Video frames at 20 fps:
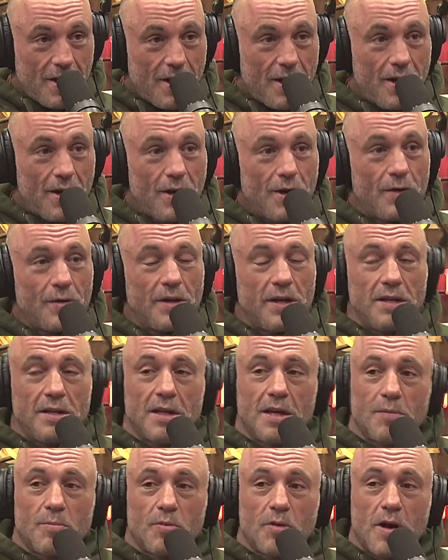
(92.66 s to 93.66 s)
Oh,
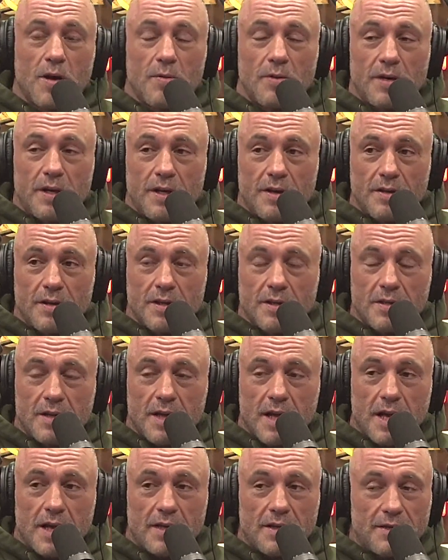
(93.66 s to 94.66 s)
Elon brought one here the other
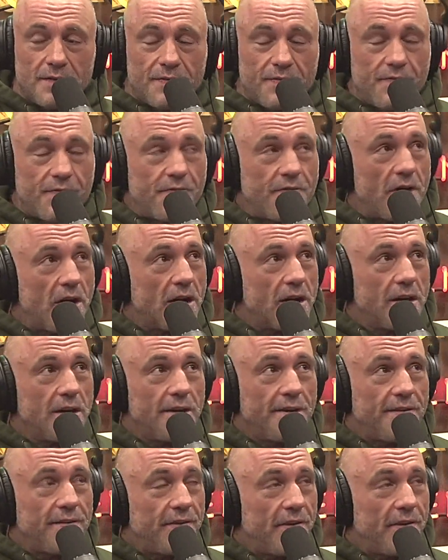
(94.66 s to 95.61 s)
day. It's fucking insane.